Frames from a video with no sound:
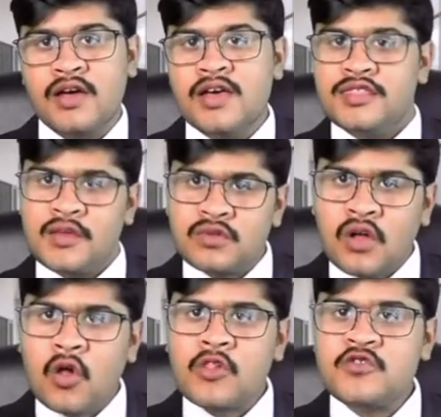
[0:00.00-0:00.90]
there will
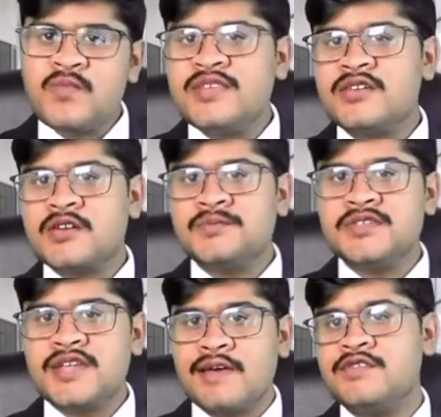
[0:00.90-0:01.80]
always be
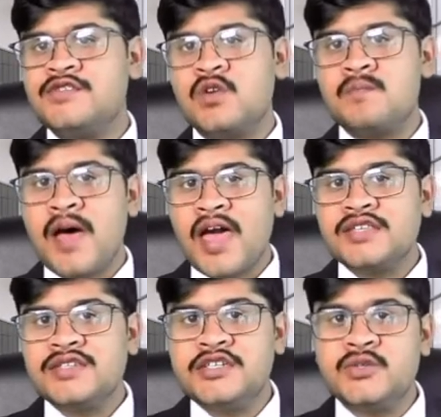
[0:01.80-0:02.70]
circumstances where banks
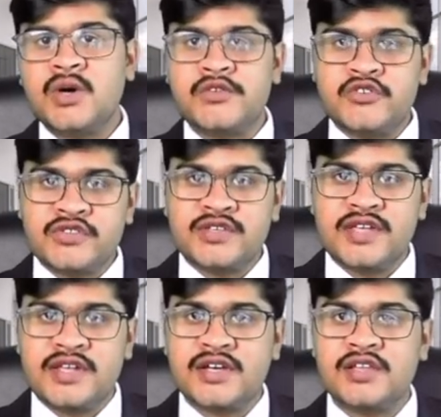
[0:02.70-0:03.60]
need to adjust the
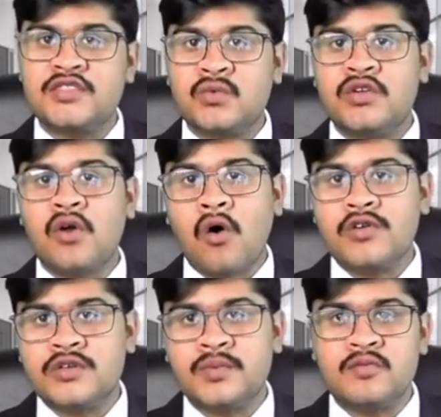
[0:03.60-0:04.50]
data through an
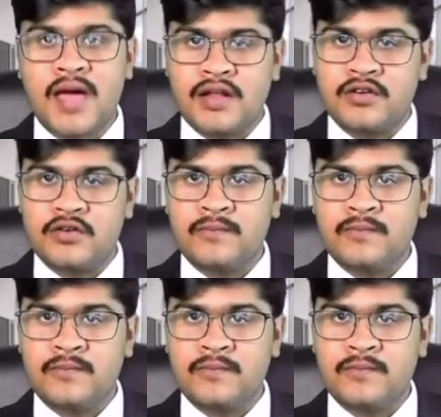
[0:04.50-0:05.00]
auditable manner.